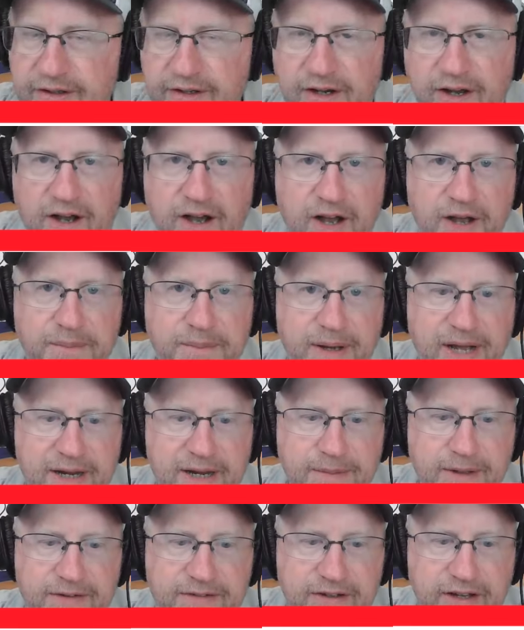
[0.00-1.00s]
on Mike
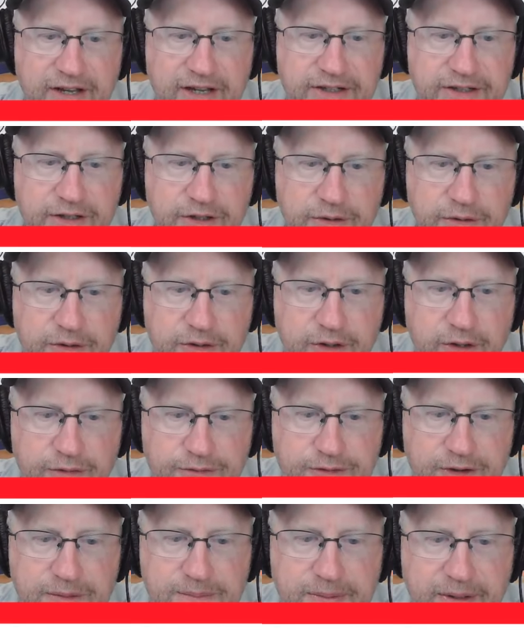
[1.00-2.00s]
McDaniel.
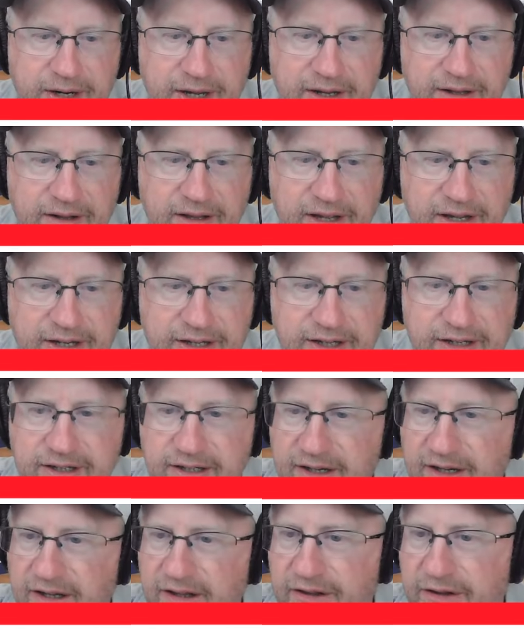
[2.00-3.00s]
Goofy, but I like it.
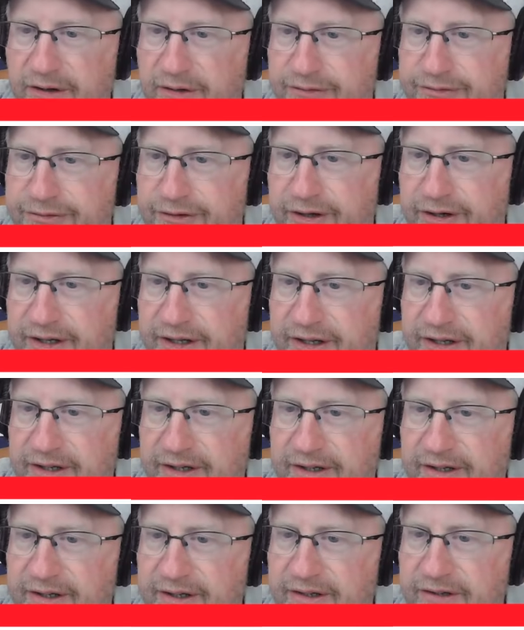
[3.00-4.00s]
A little funny.
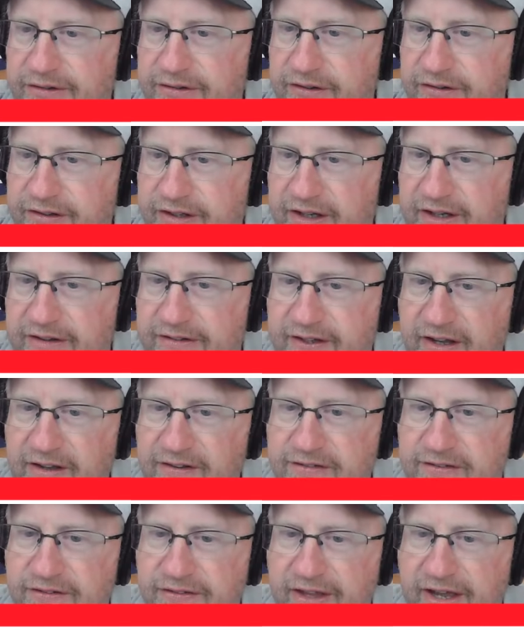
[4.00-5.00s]
Let's just get a
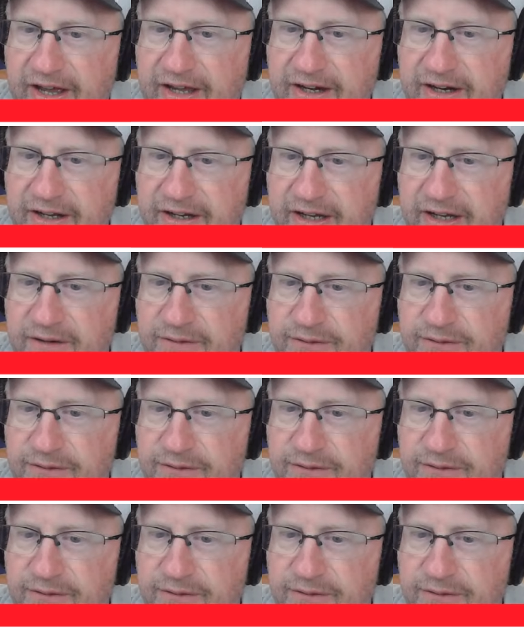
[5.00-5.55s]
taste of that again